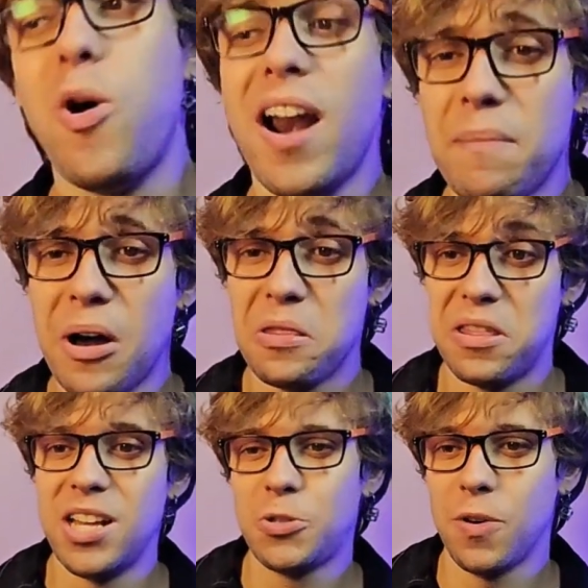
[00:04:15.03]
What about
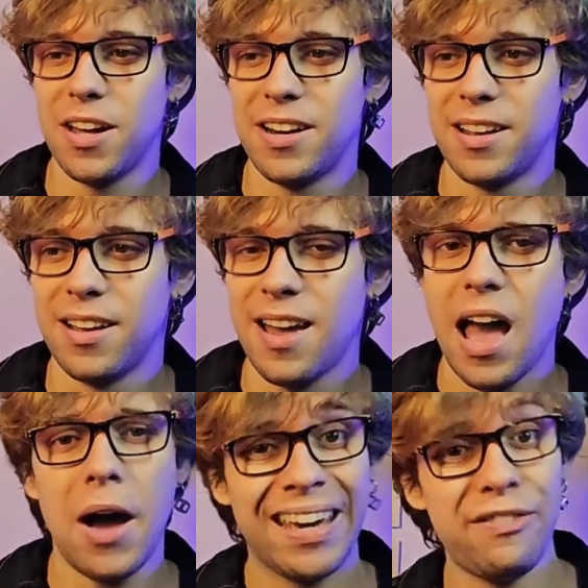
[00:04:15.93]
this one?
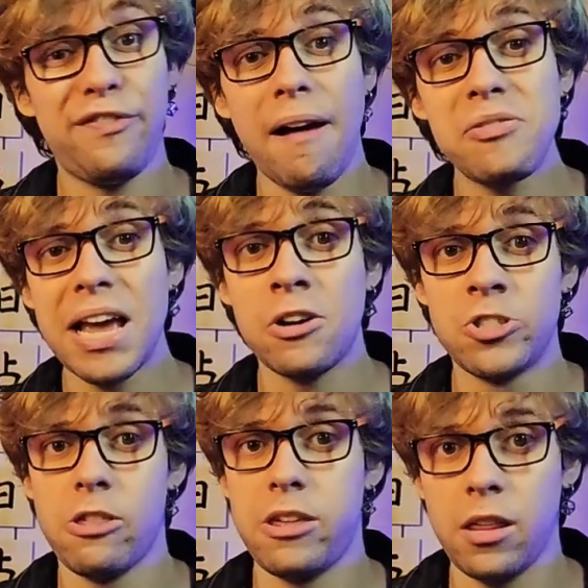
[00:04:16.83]
I'll give you 5
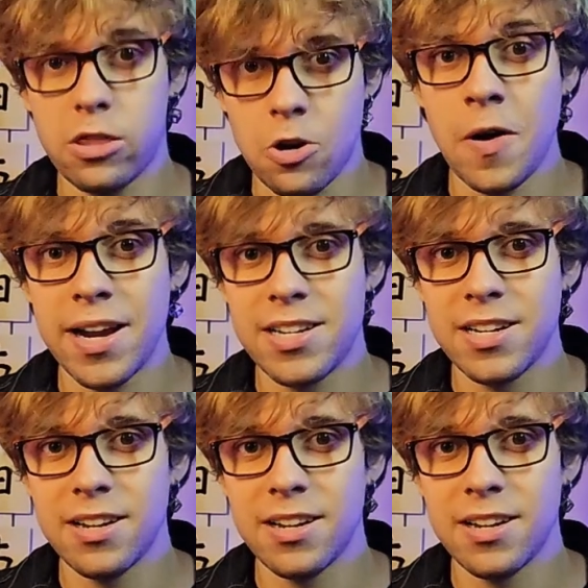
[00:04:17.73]
seconds to think through it.